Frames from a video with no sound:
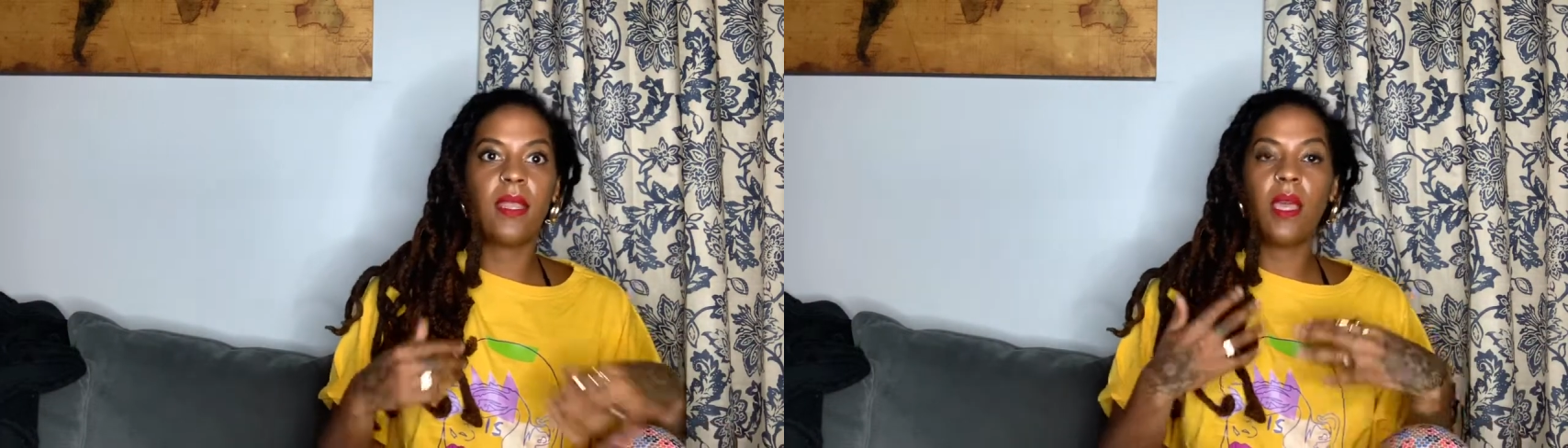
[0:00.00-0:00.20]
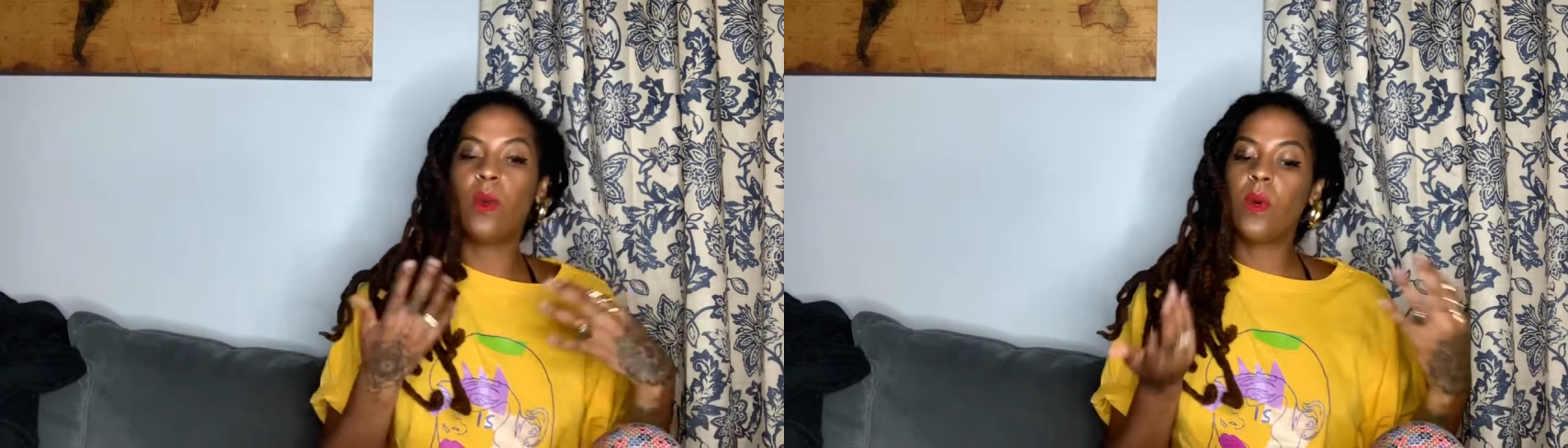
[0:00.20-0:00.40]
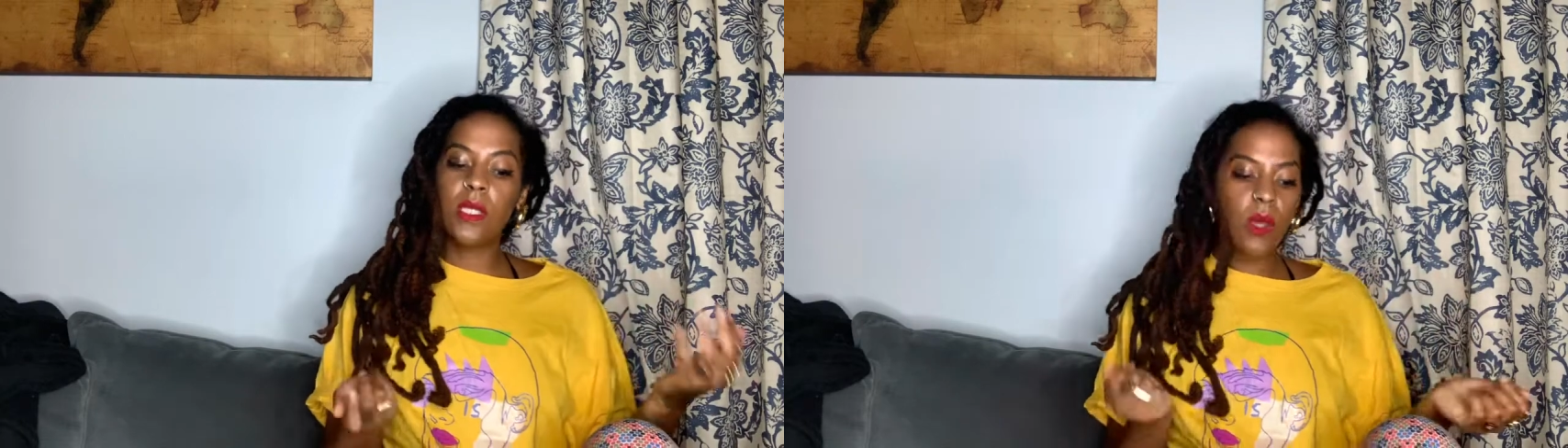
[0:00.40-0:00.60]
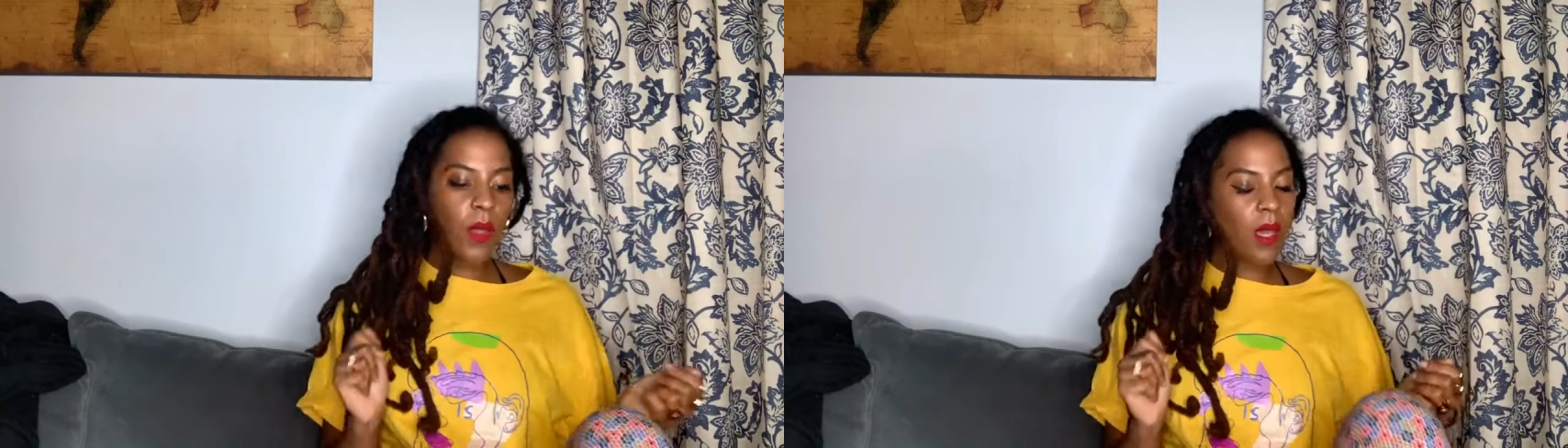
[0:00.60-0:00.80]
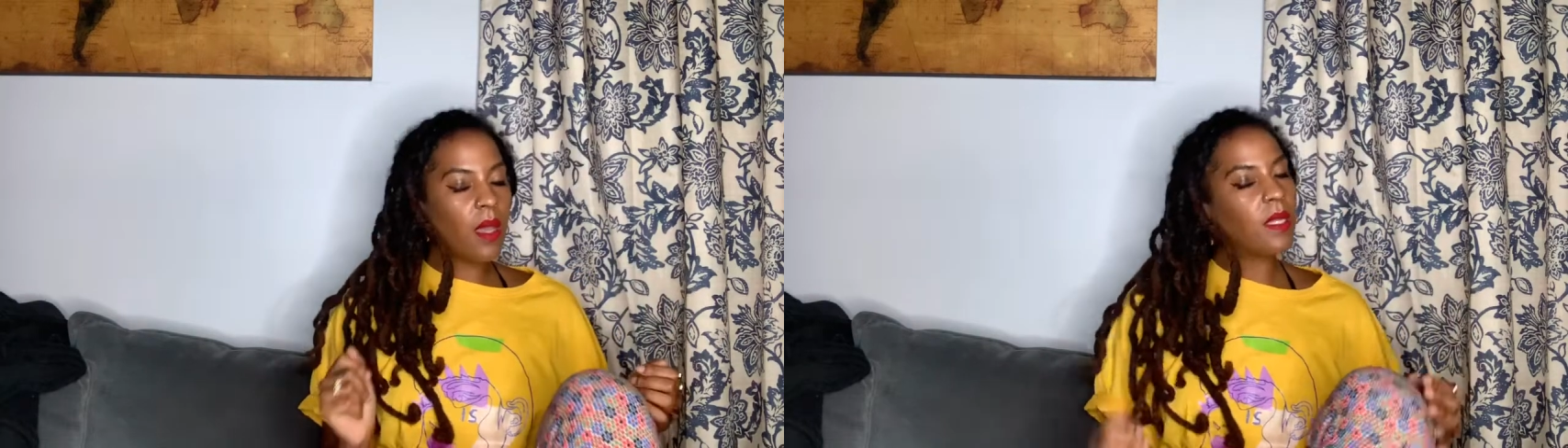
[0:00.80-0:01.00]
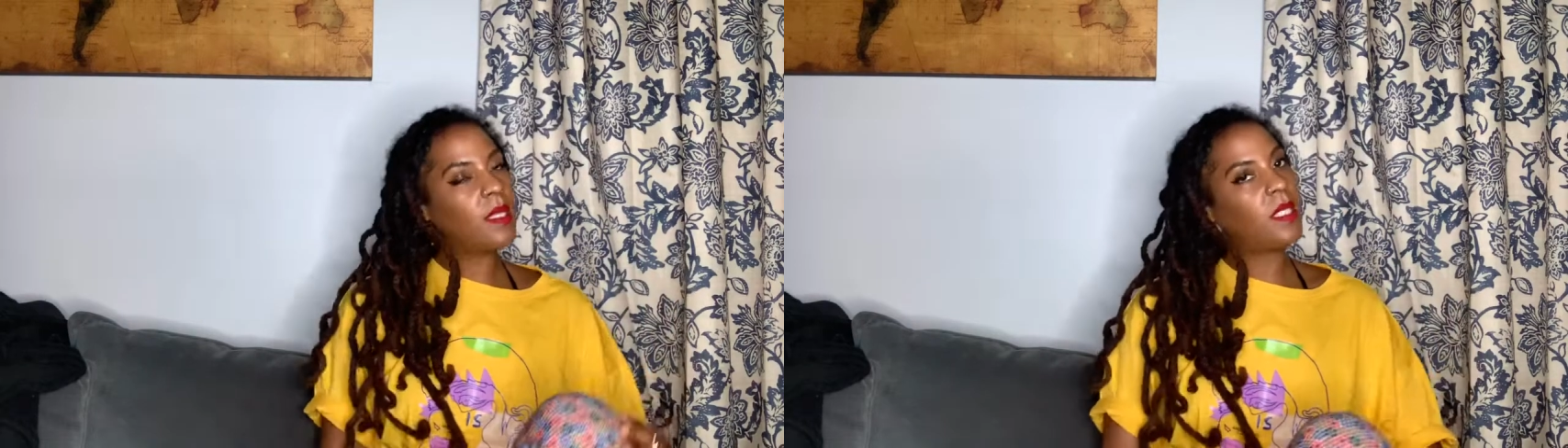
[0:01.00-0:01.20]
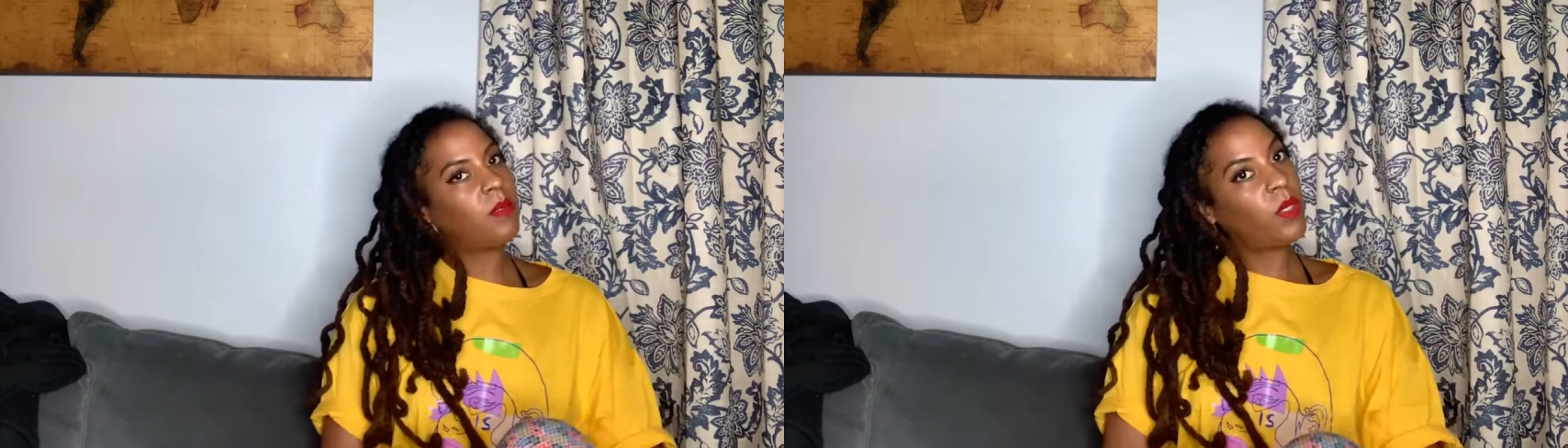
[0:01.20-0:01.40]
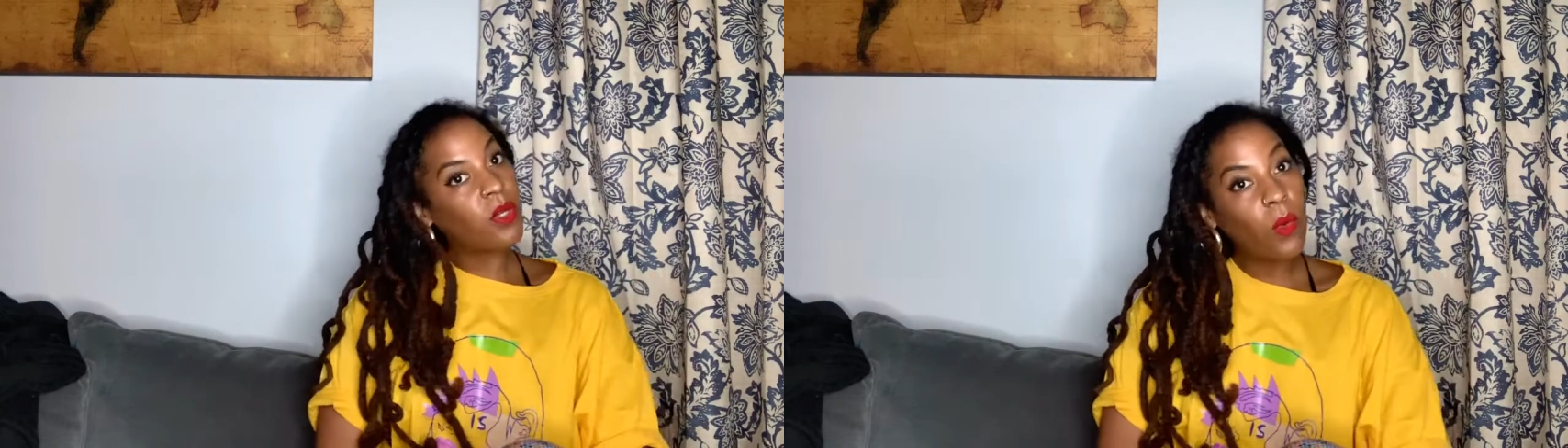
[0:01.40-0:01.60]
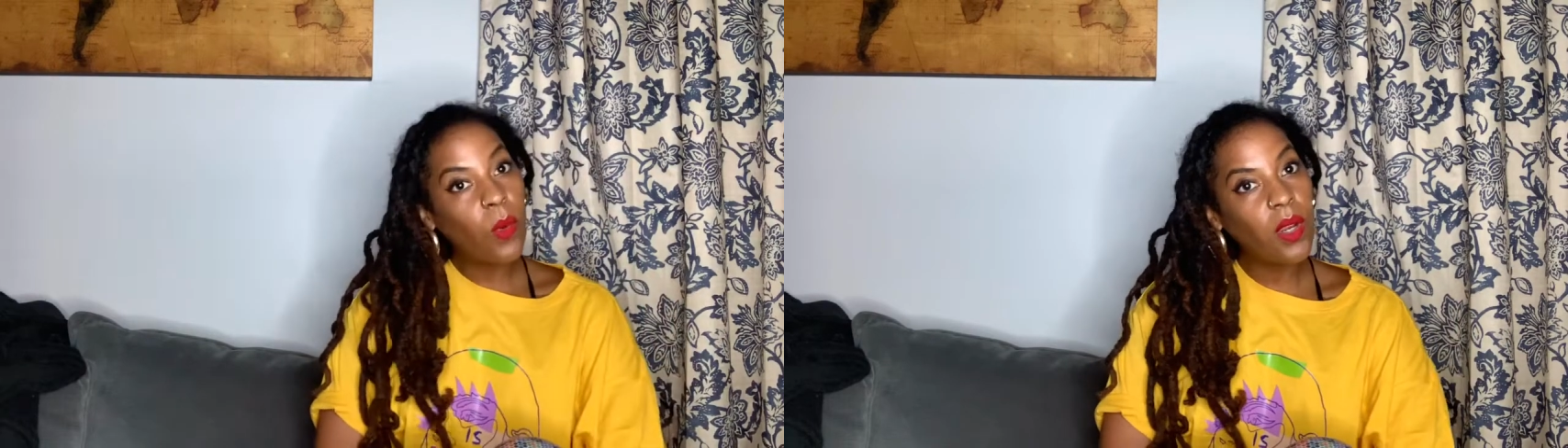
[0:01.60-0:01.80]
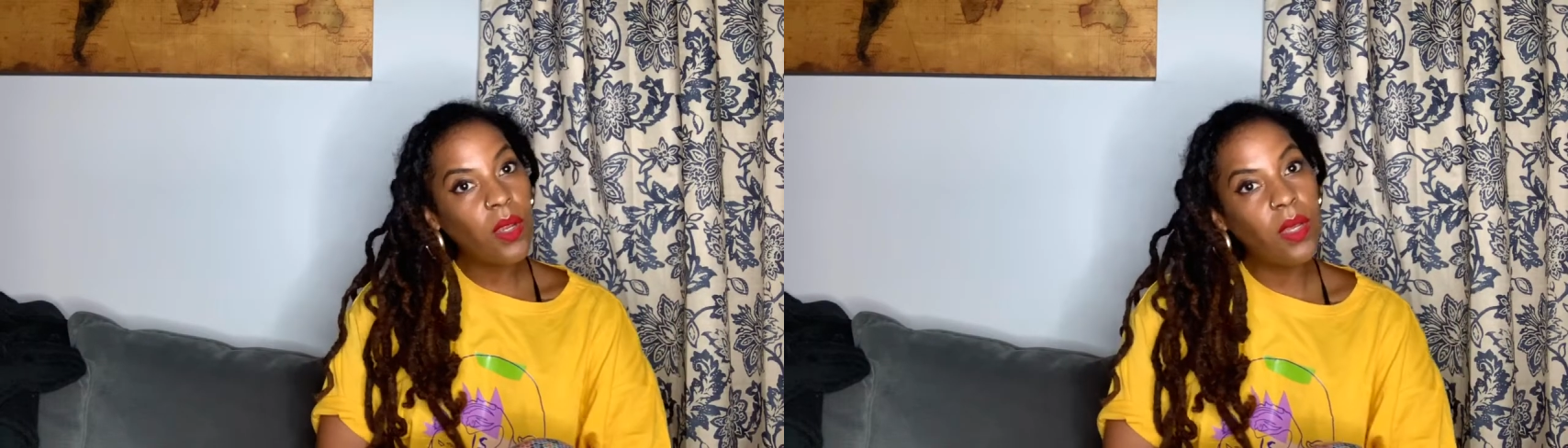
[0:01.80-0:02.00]
Like what's going on in the spirit
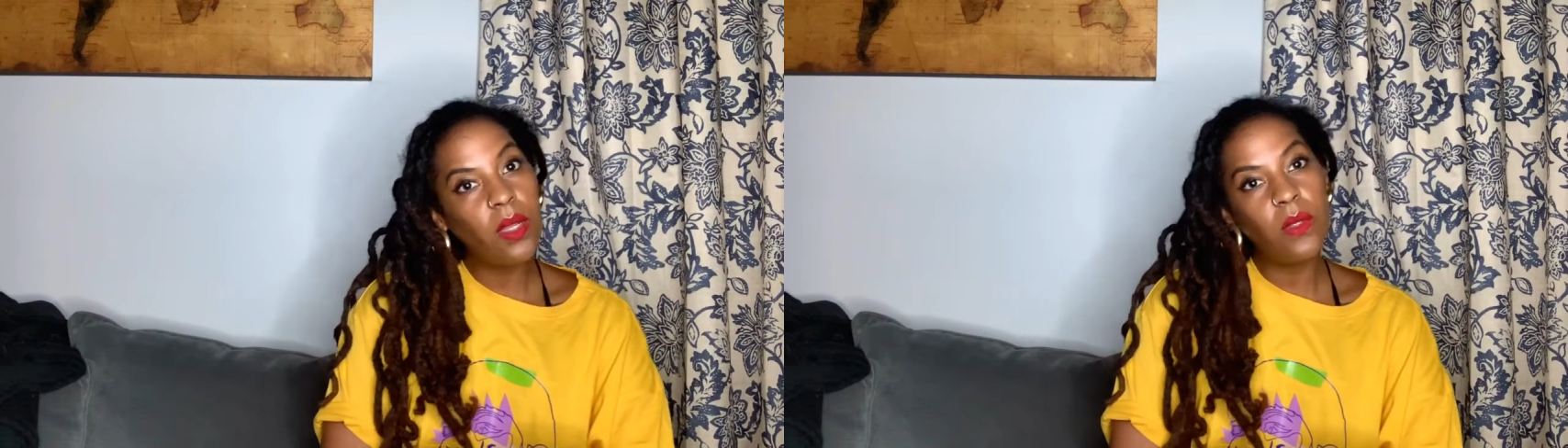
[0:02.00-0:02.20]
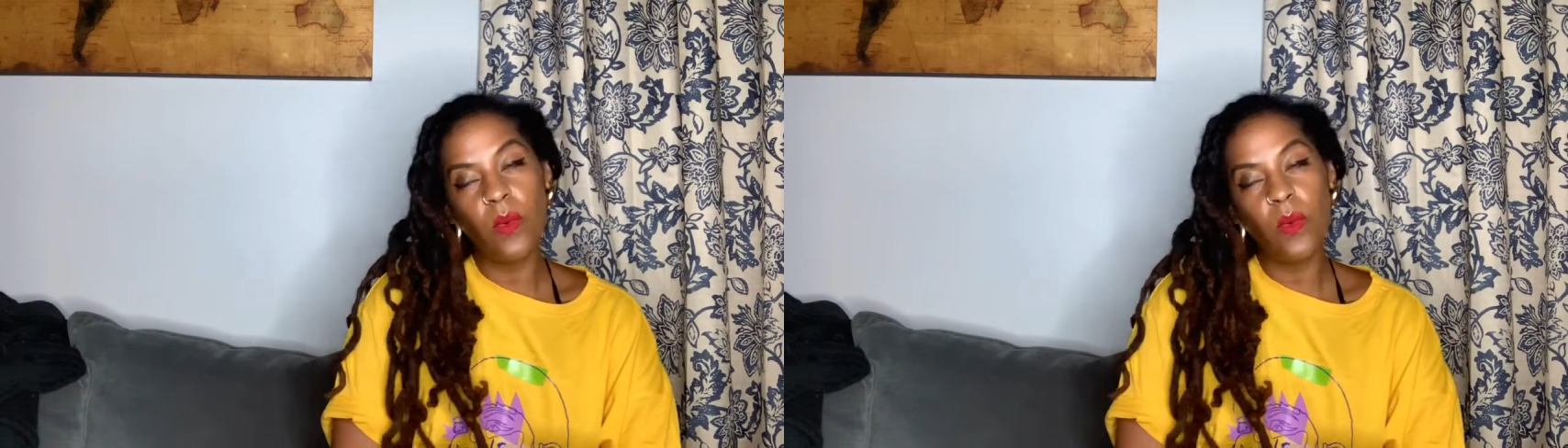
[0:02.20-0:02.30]
world?